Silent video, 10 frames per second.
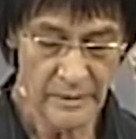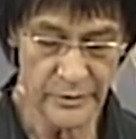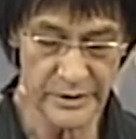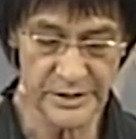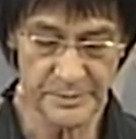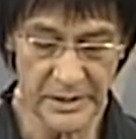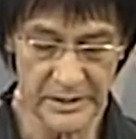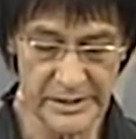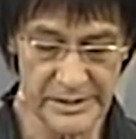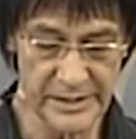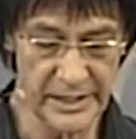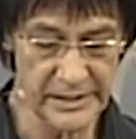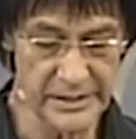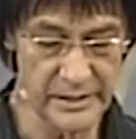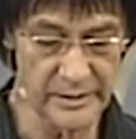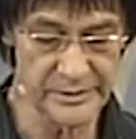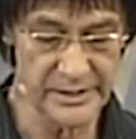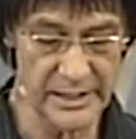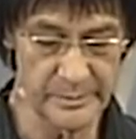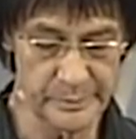For this Melchizedek, king of
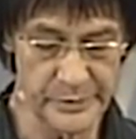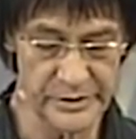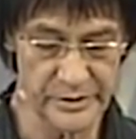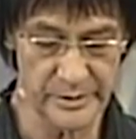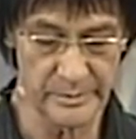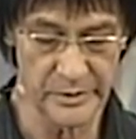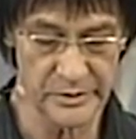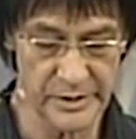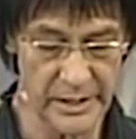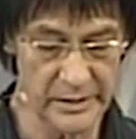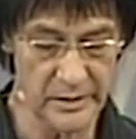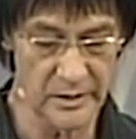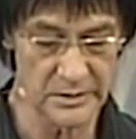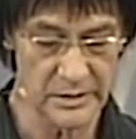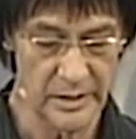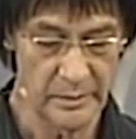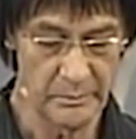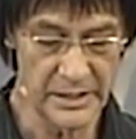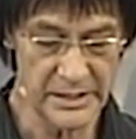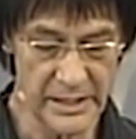Salem, priest of the Most High God,
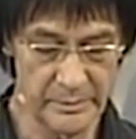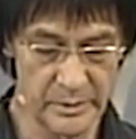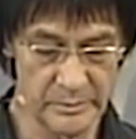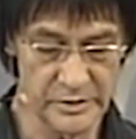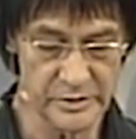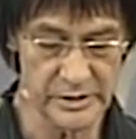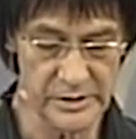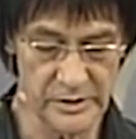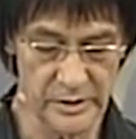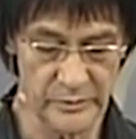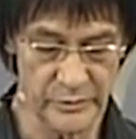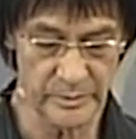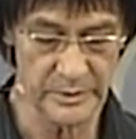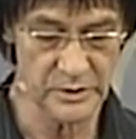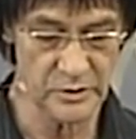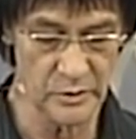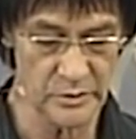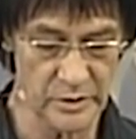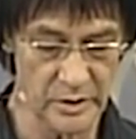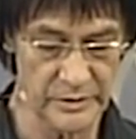met Abram as he returned from the
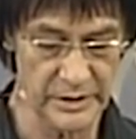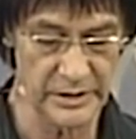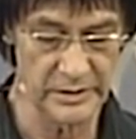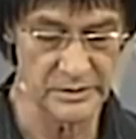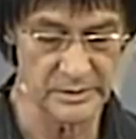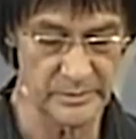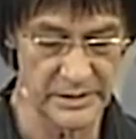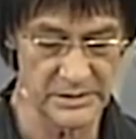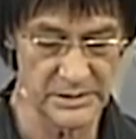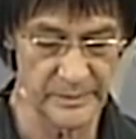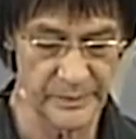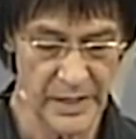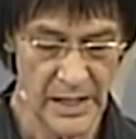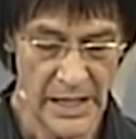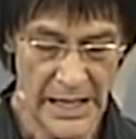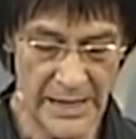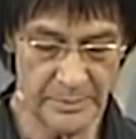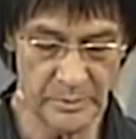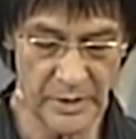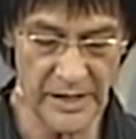slaughter of the kings and blessed him.
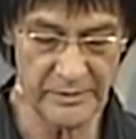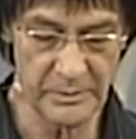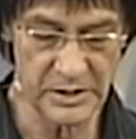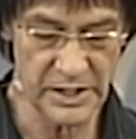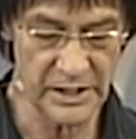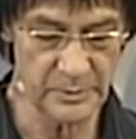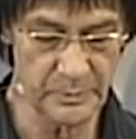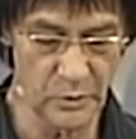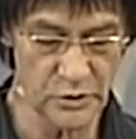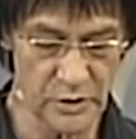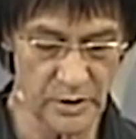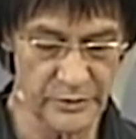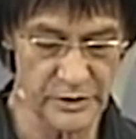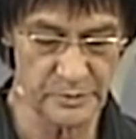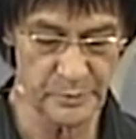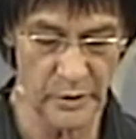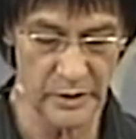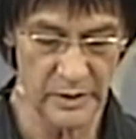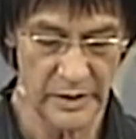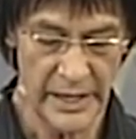Abram gave him a tenth portion of the
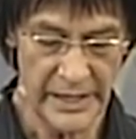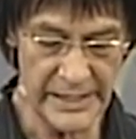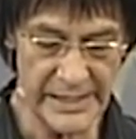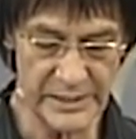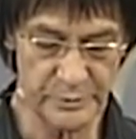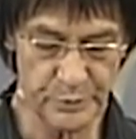spoil. He is